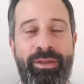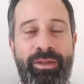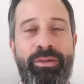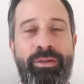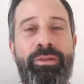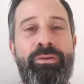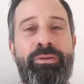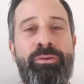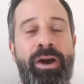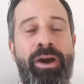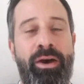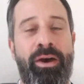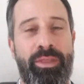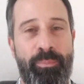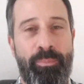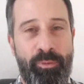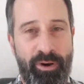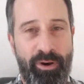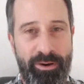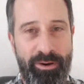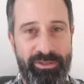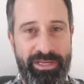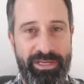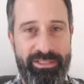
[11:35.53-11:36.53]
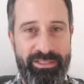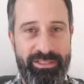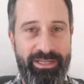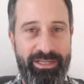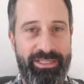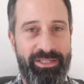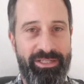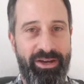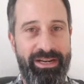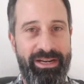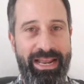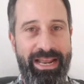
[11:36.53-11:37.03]
throughout the process, as I
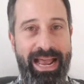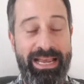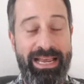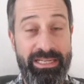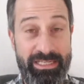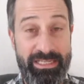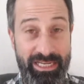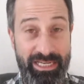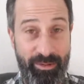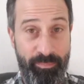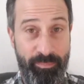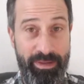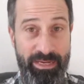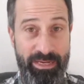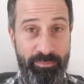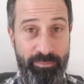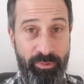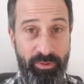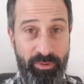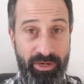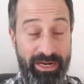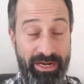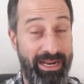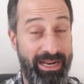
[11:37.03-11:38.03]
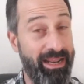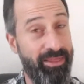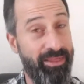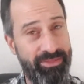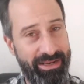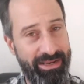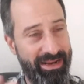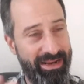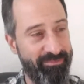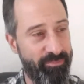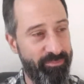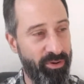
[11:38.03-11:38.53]
started asking people, and I think
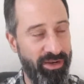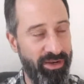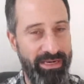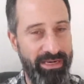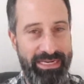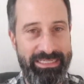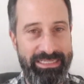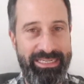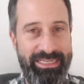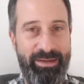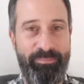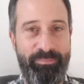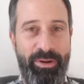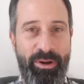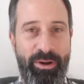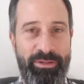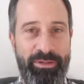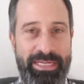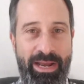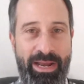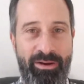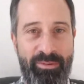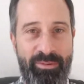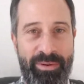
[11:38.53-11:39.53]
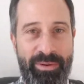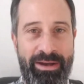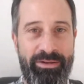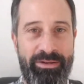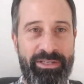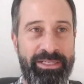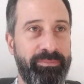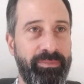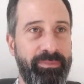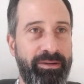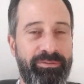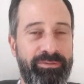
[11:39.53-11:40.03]
I even put a LinkedIn post out about
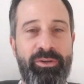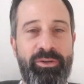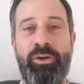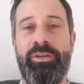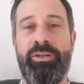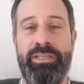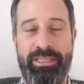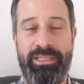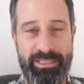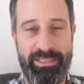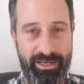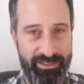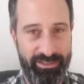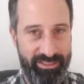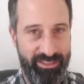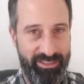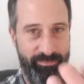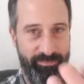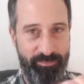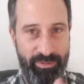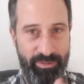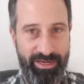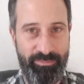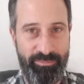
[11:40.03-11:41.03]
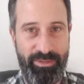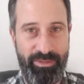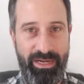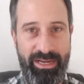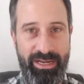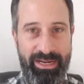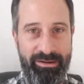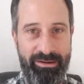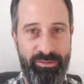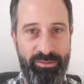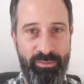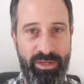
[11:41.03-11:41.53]
it, of course, it started to become
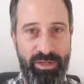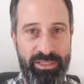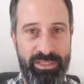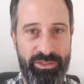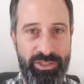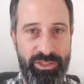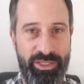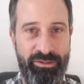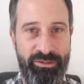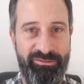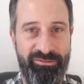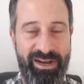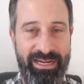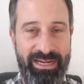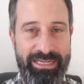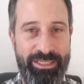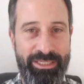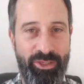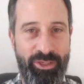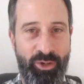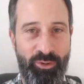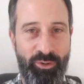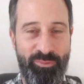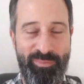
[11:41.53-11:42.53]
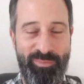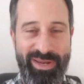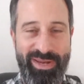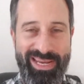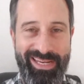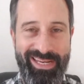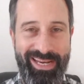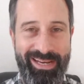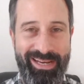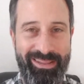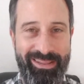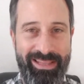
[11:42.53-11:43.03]
clear, as you rightly told
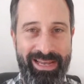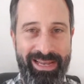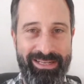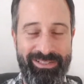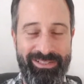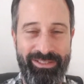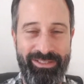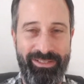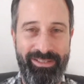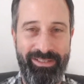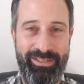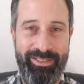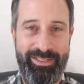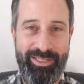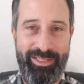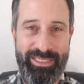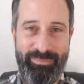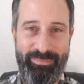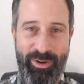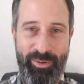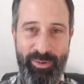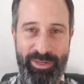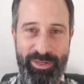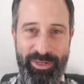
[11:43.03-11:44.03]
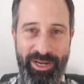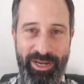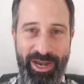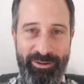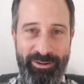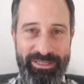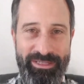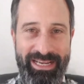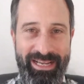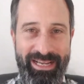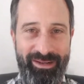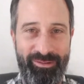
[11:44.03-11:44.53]
me, in that smoky
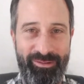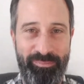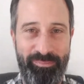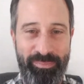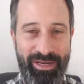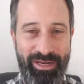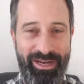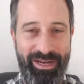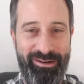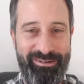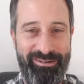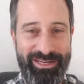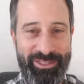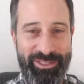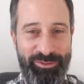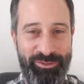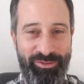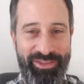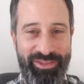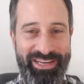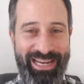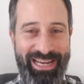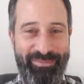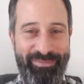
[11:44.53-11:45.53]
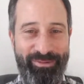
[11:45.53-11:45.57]
hotel bar restaurant the night